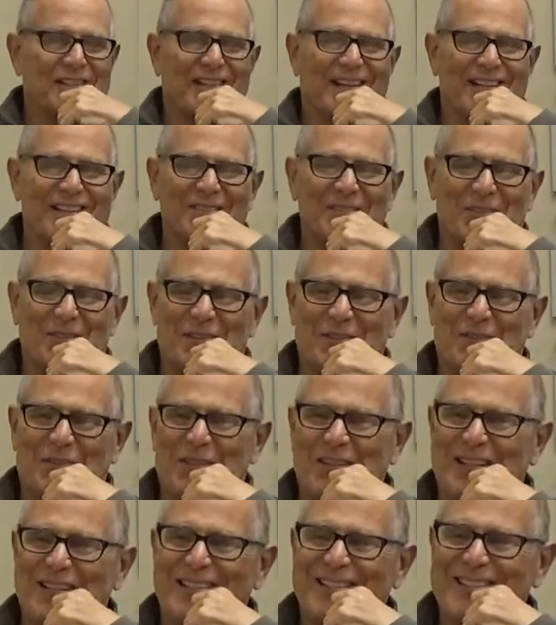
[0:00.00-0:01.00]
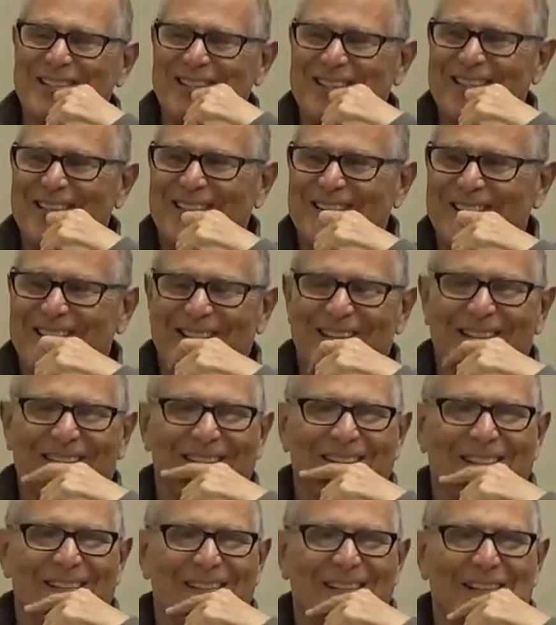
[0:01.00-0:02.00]
Yeah. So, the ab-
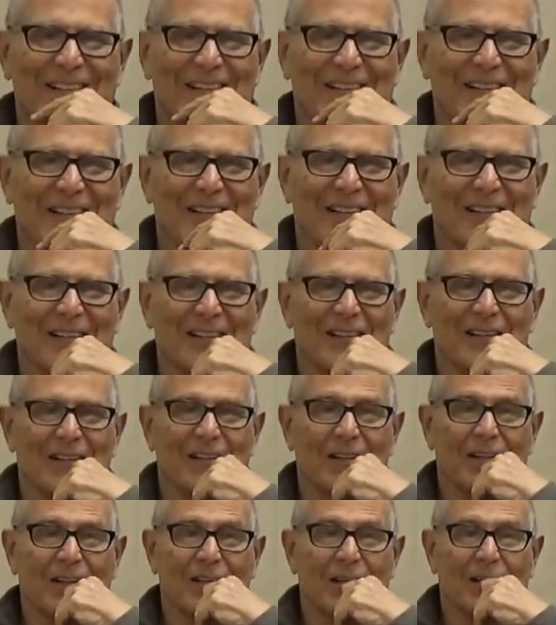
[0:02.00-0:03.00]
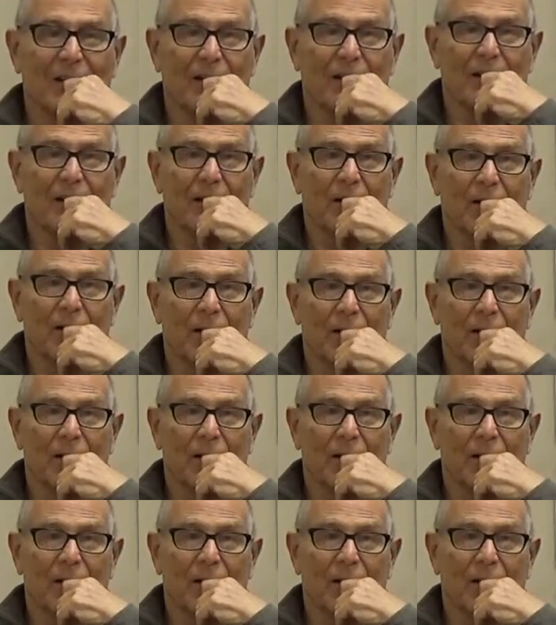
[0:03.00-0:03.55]
so like an absolutist